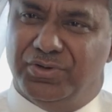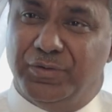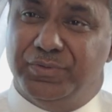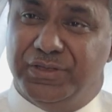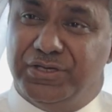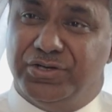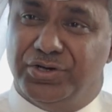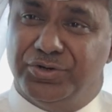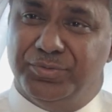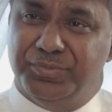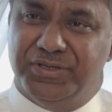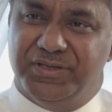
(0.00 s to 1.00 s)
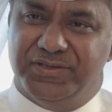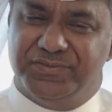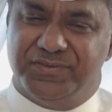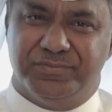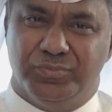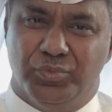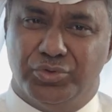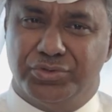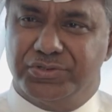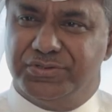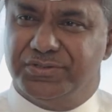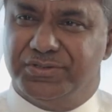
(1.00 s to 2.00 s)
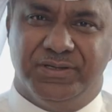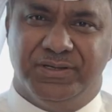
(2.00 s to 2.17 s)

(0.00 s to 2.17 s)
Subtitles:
how the economy has worked,